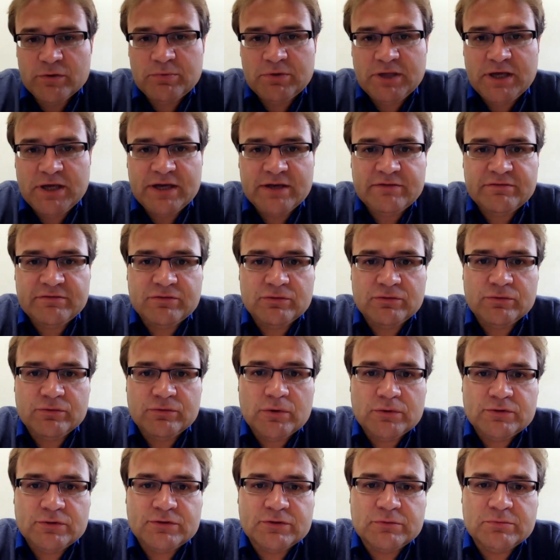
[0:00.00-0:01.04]
if you're applying
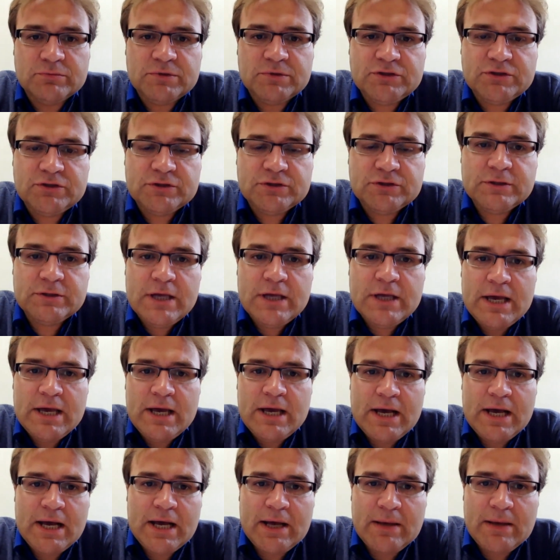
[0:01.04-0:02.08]
for Rhodes or Mitchell.
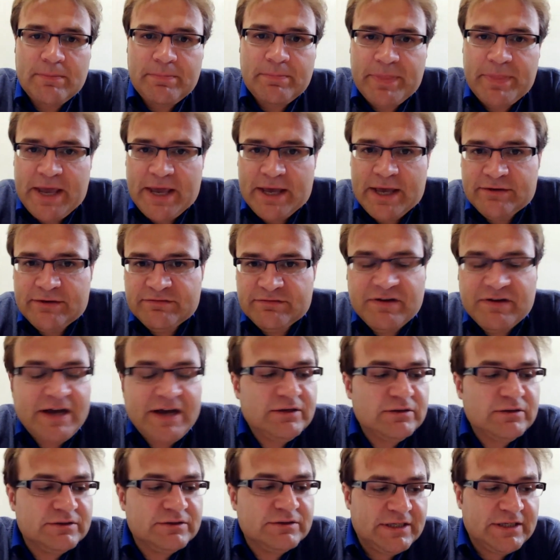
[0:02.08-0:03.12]

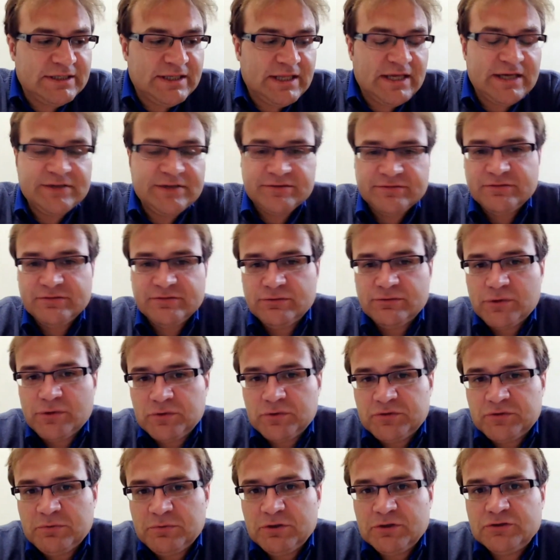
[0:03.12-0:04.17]
And final deadlines
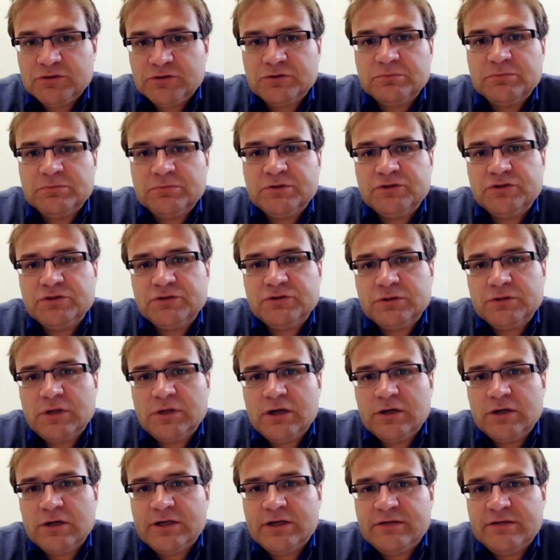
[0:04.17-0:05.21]
for Rhodes, Marshall,
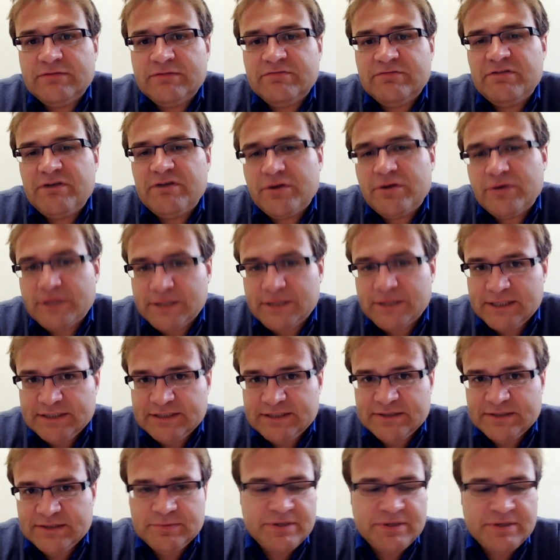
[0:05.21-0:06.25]
Mitchell are in very
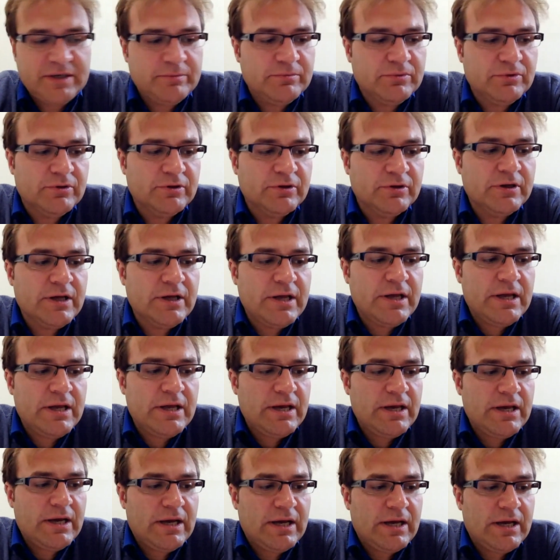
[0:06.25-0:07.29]
late September.
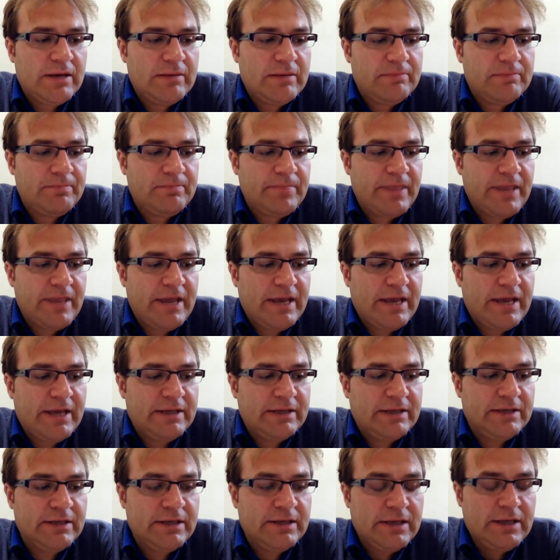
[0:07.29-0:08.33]

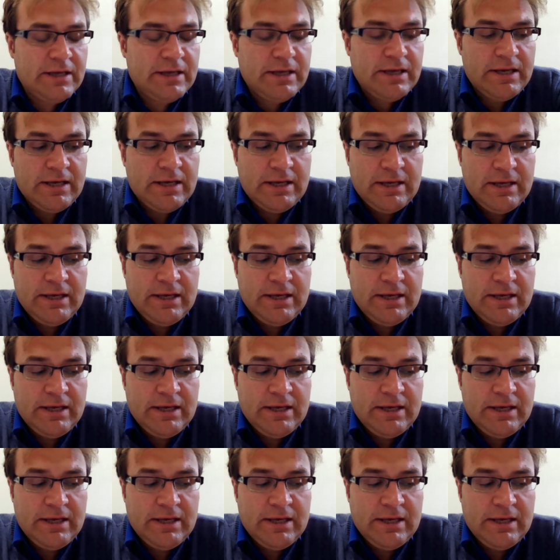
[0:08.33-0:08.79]
And